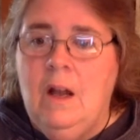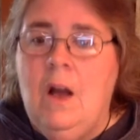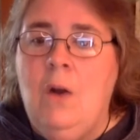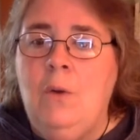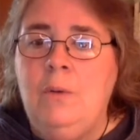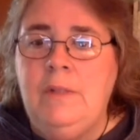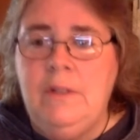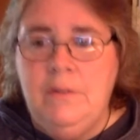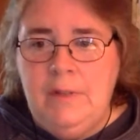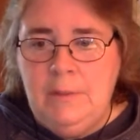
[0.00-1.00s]
Oh, it was on
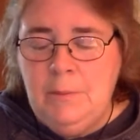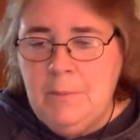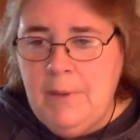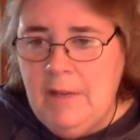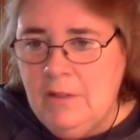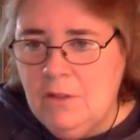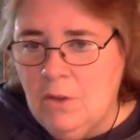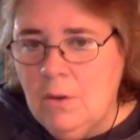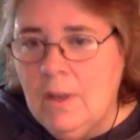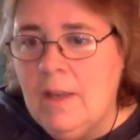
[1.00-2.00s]
her Facebook page.
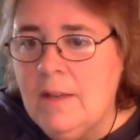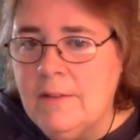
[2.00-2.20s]
Okay.